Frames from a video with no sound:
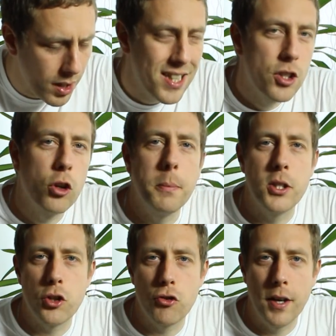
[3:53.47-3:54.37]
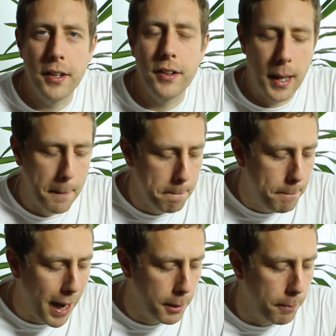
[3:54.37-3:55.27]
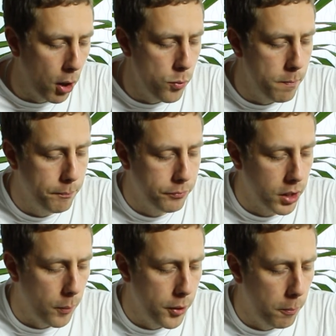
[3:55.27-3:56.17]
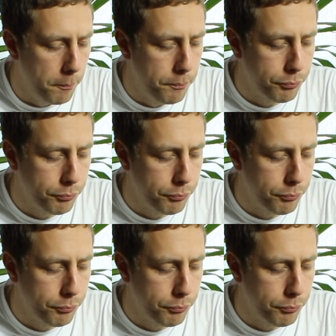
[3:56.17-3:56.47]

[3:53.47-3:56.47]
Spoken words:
It's got a bit of strength and backbone going on.